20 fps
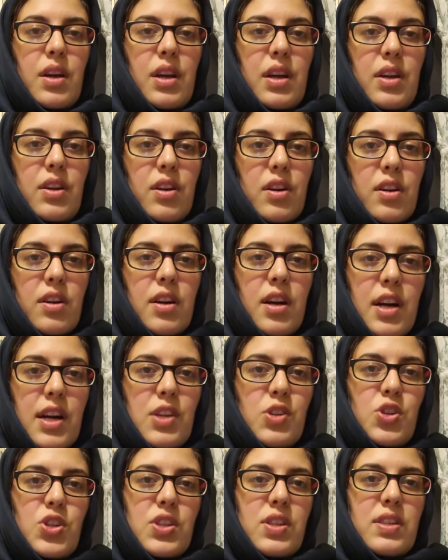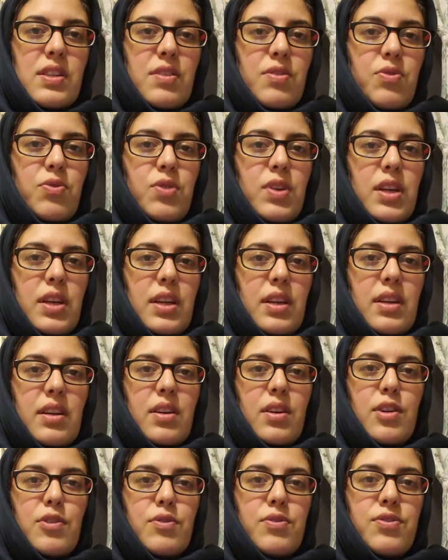in our conscious, if we
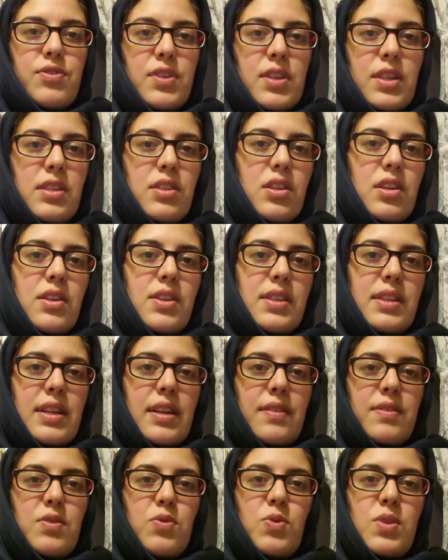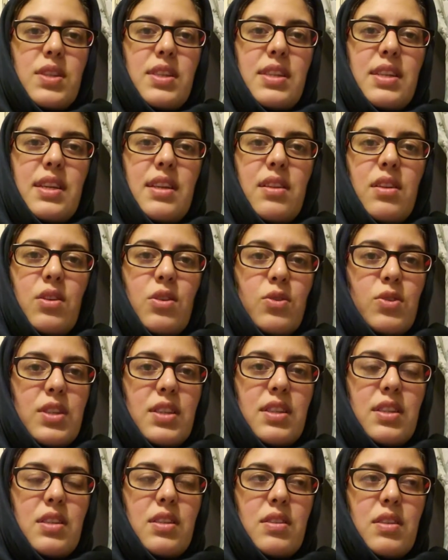confront ourselves, we see, no,
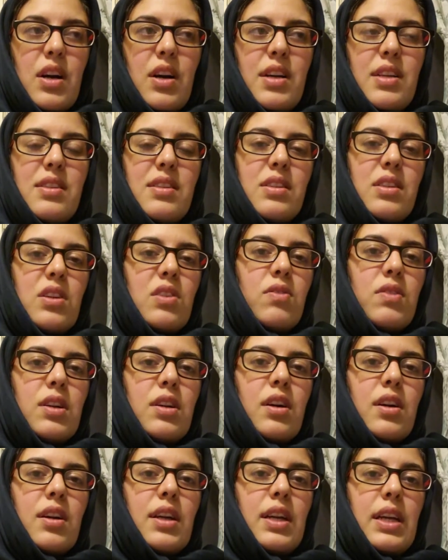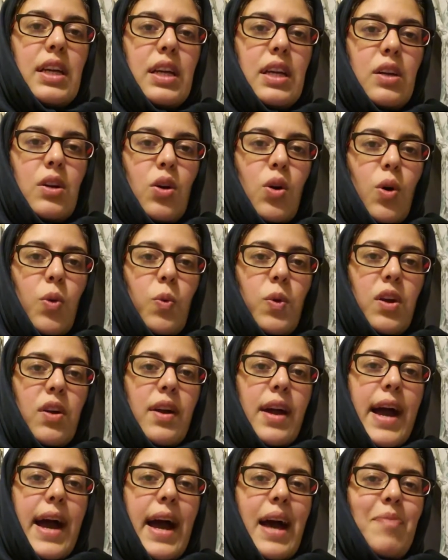this is us serving our ego. We are
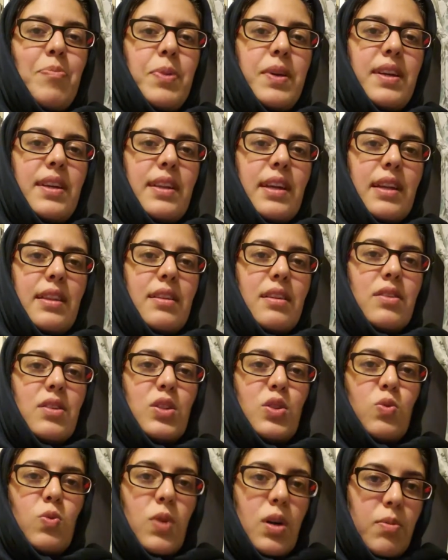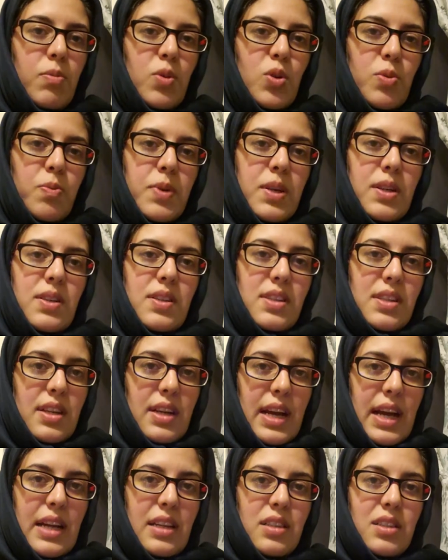happy that there is one more person
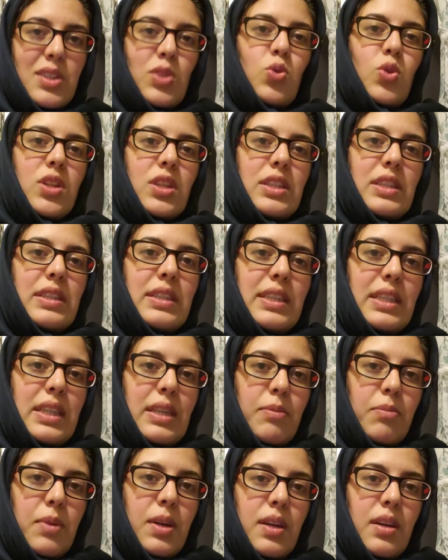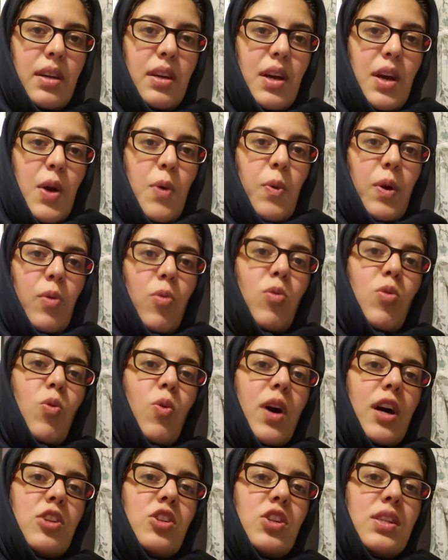added to our team. When we
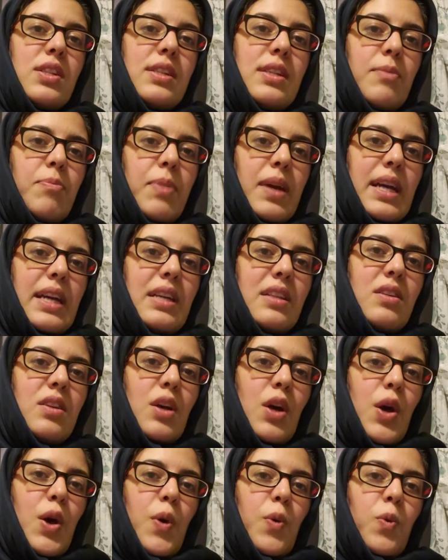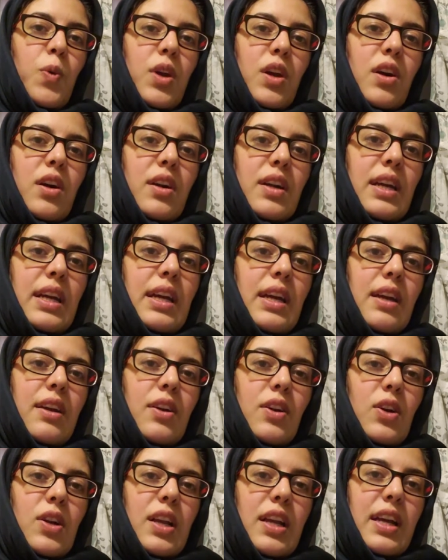watch a debate, we are
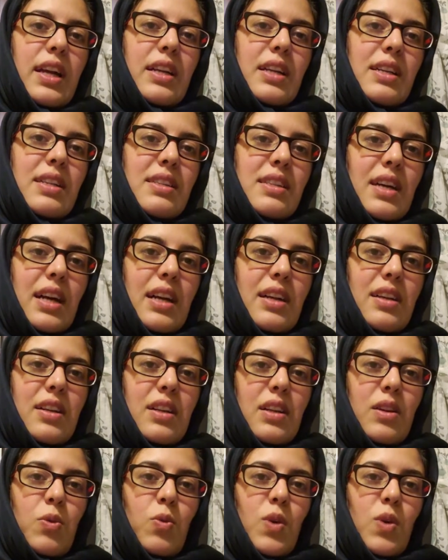eagerly and excitedly